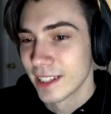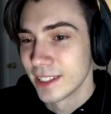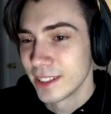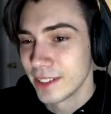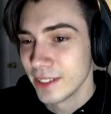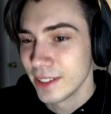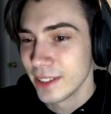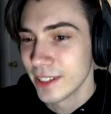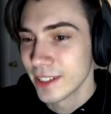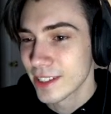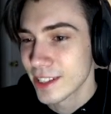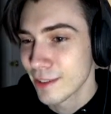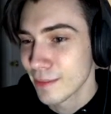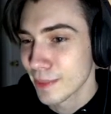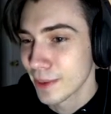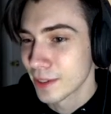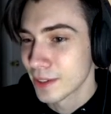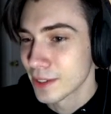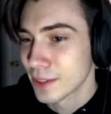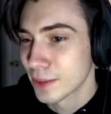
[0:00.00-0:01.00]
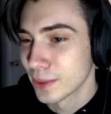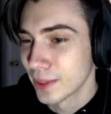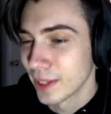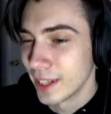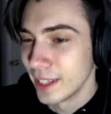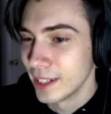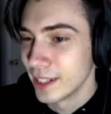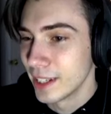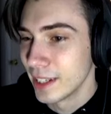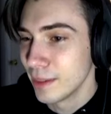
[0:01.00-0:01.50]
The 2 years of middle school
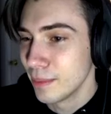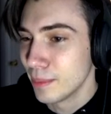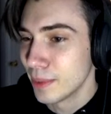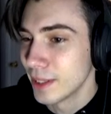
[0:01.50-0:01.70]
ended,